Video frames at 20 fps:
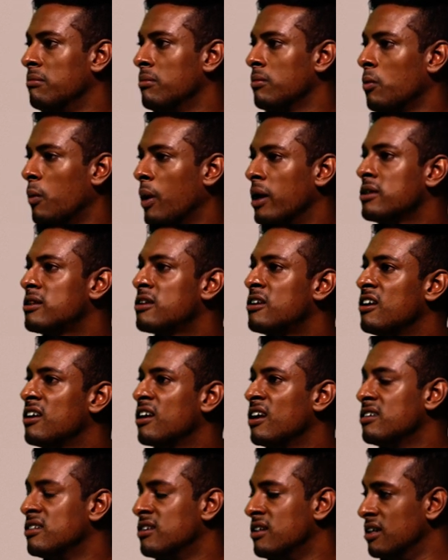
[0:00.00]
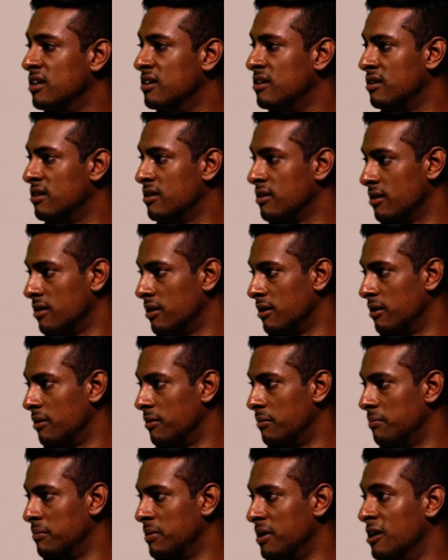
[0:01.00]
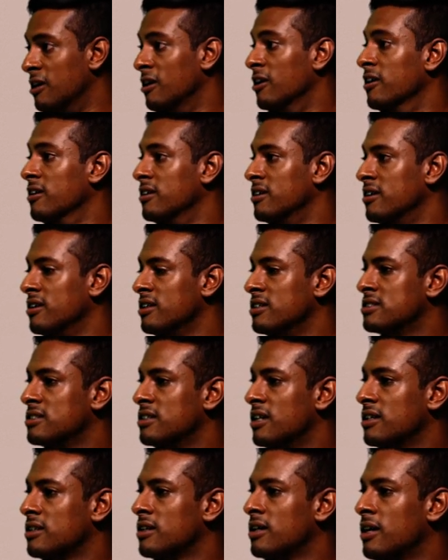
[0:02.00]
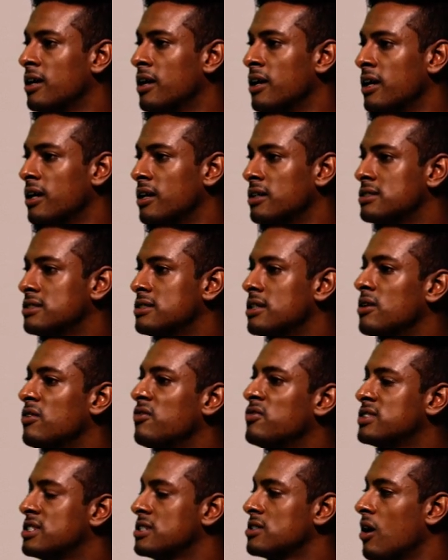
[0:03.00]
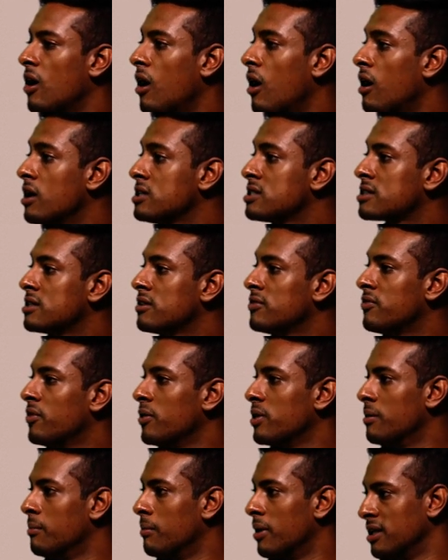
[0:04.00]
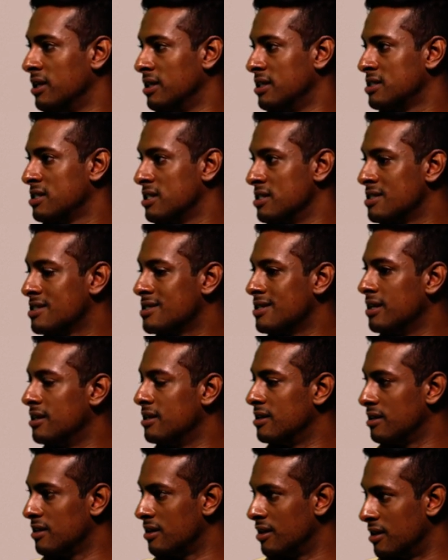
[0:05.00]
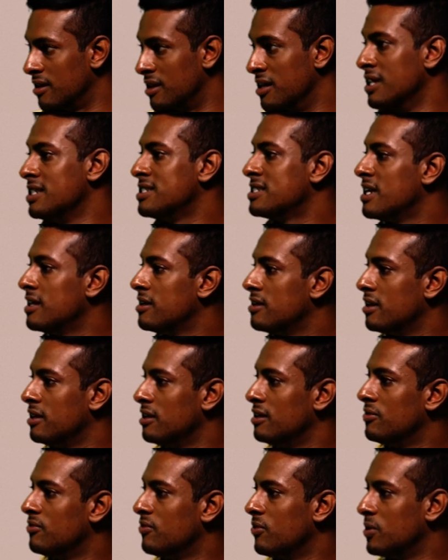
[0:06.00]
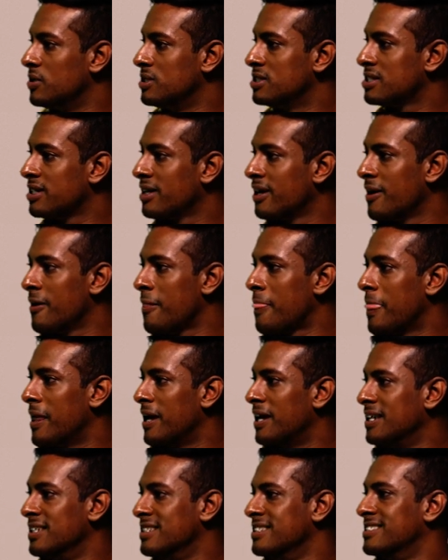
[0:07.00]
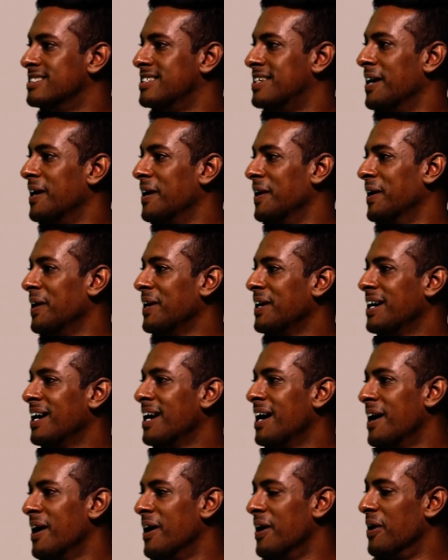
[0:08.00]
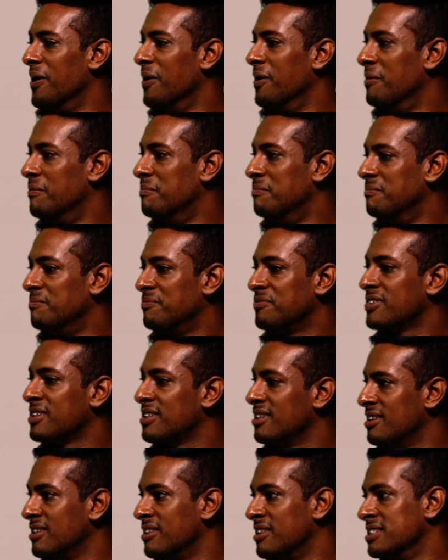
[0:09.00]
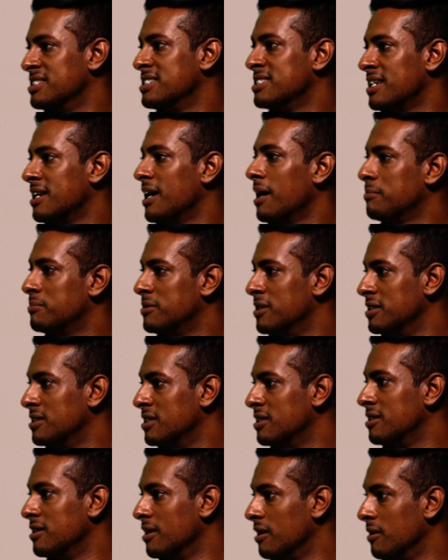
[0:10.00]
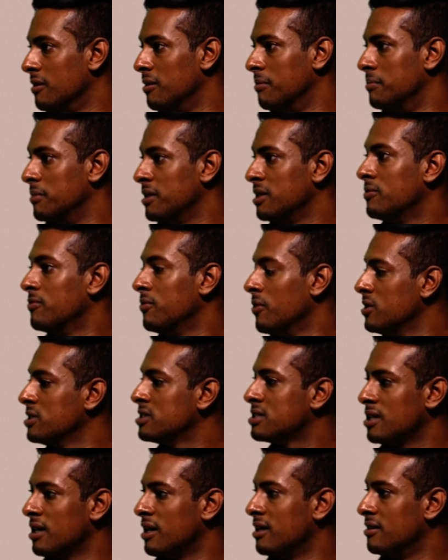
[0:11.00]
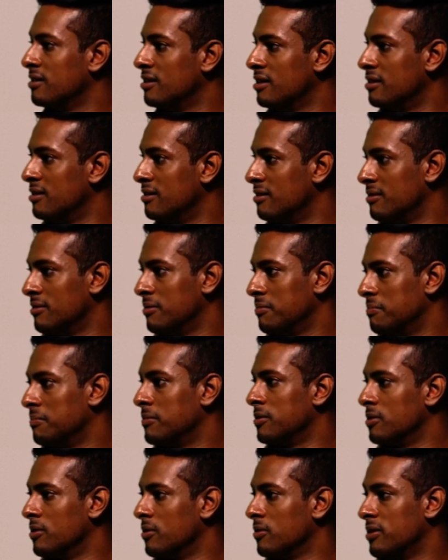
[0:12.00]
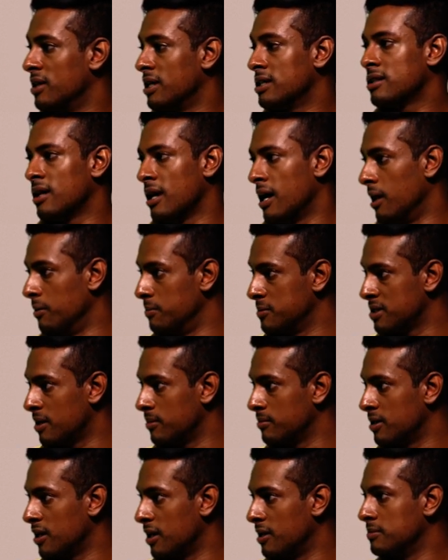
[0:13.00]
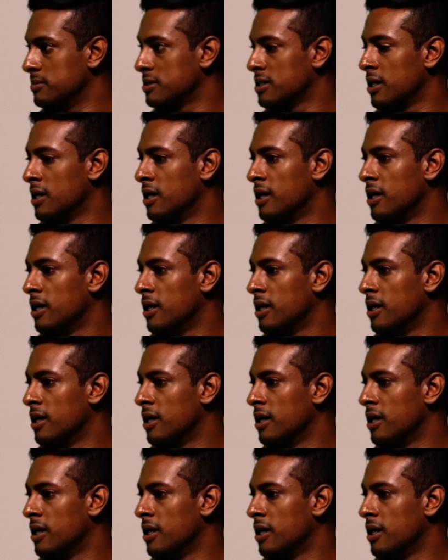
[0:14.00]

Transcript: One trick I did learn is that instead of just asking for the money, just resend the invoice and say, this is an updated invoice, and then, that helps sometimes.